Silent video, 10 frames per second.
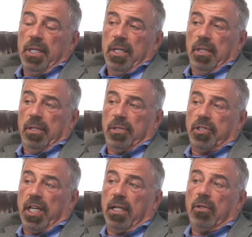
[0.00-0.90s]
The
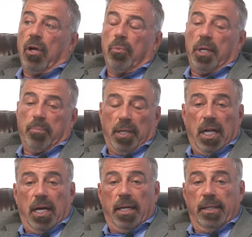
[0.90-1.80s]
state law would
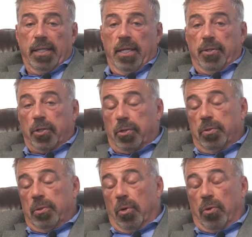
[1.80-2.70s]
apply. The
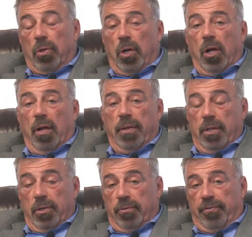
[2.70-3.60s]
local law
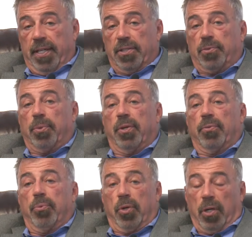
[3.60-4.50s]
that you're faced
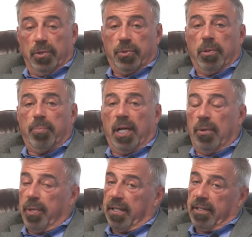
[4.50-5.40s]
with would also
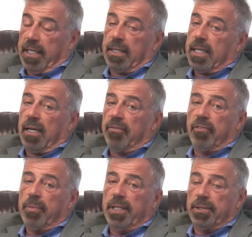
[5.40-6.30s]
apply. We can get that
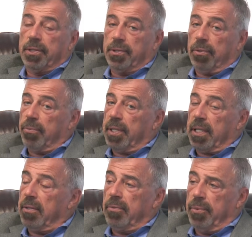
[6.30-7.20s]
information, so we
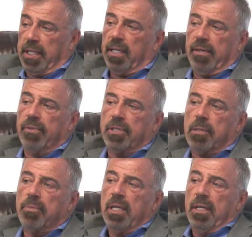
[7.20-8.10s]
can give you
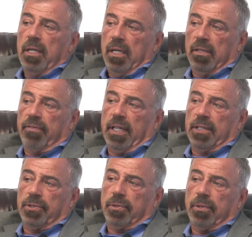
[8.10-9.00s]
some
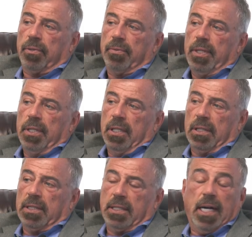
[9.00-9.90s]
advice or at
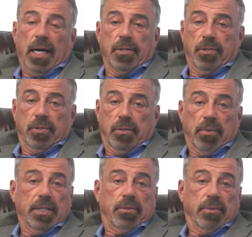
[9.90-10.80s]
least guide you in the
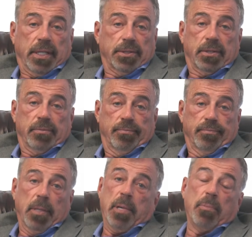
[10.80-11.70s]
right direction,
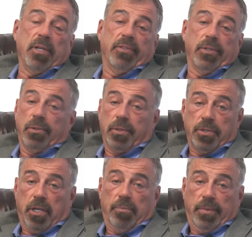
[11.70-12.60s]
and maybe even do the
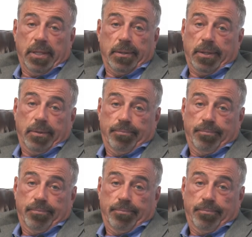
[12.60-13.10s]
job. I don't know.